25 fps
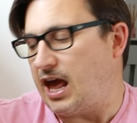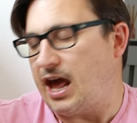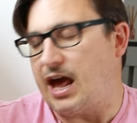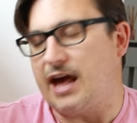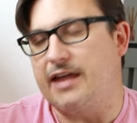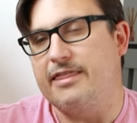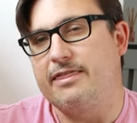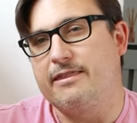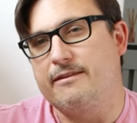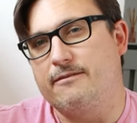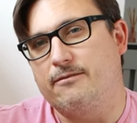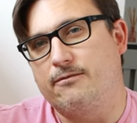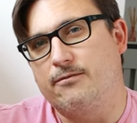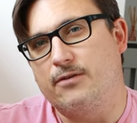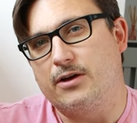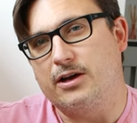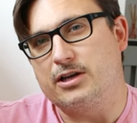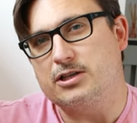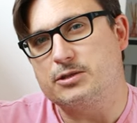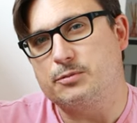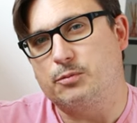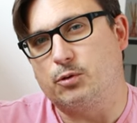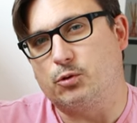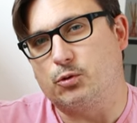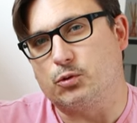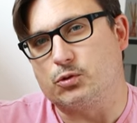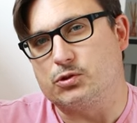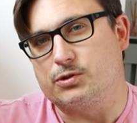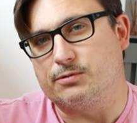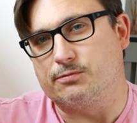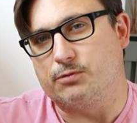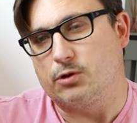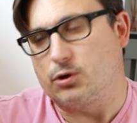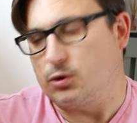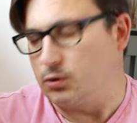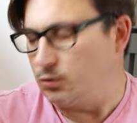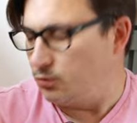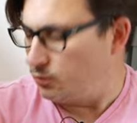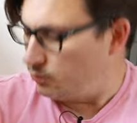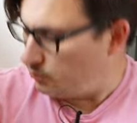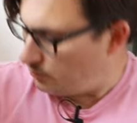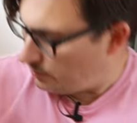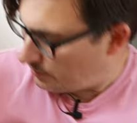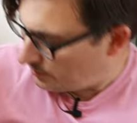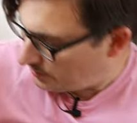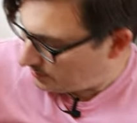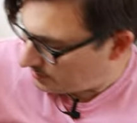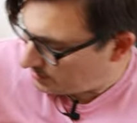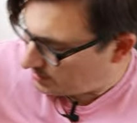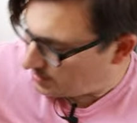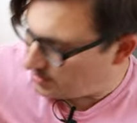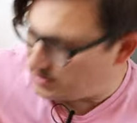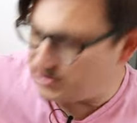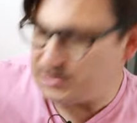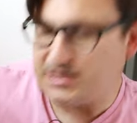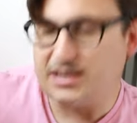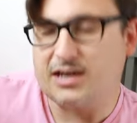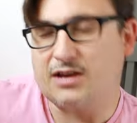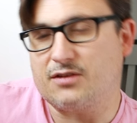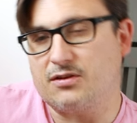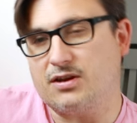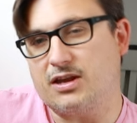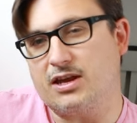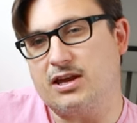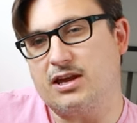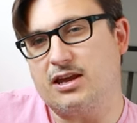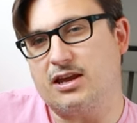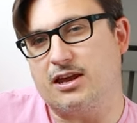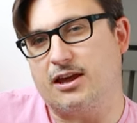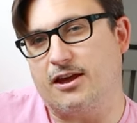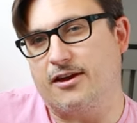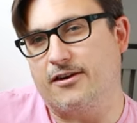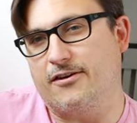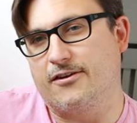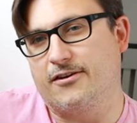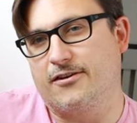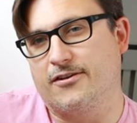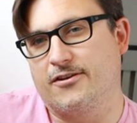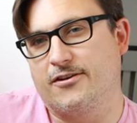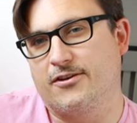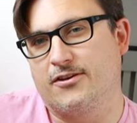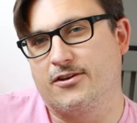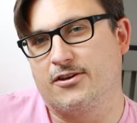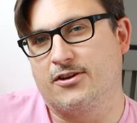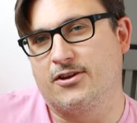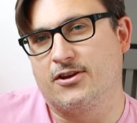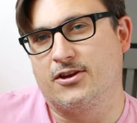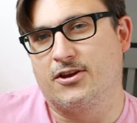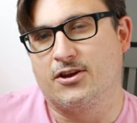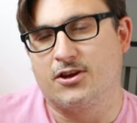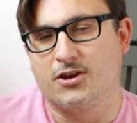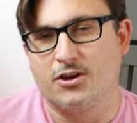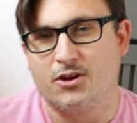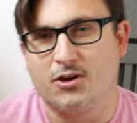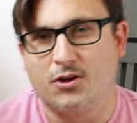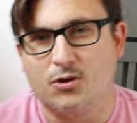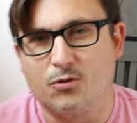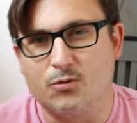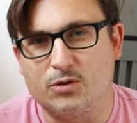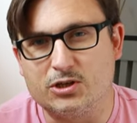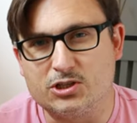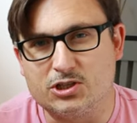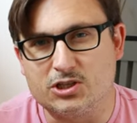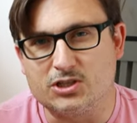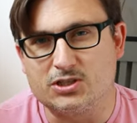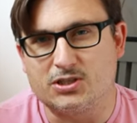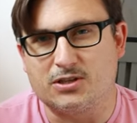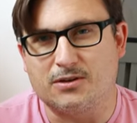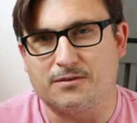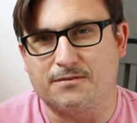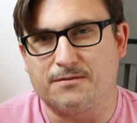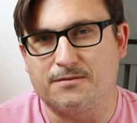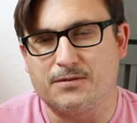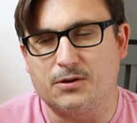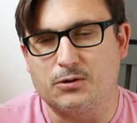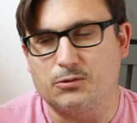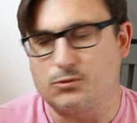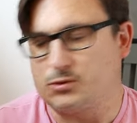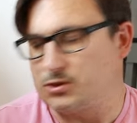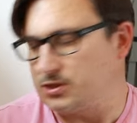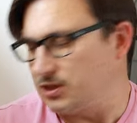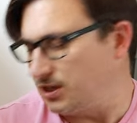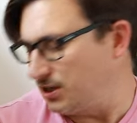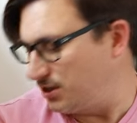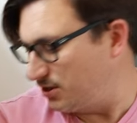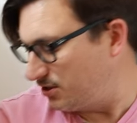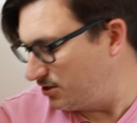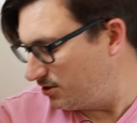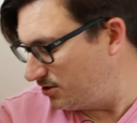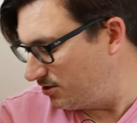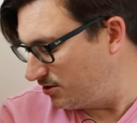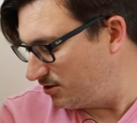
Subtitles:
And the first port of call is down here, which is the filter.